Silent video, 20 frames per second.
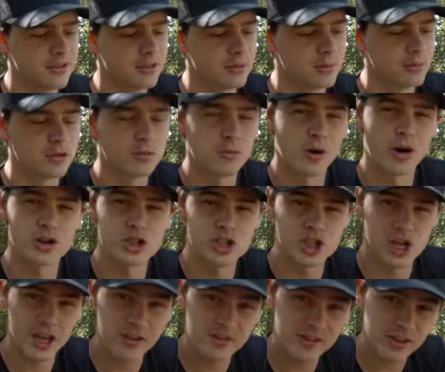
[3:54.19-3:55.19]
some small
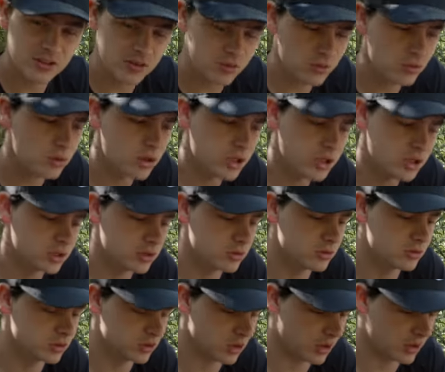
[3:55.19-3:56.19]
shavings of wood
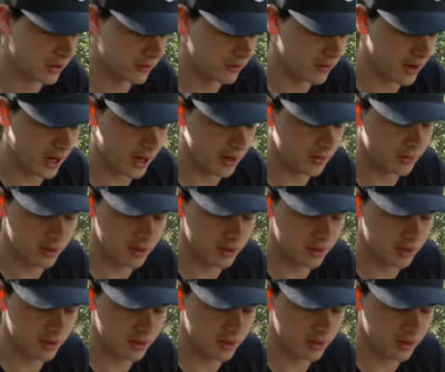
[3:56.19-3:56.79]
to start your fire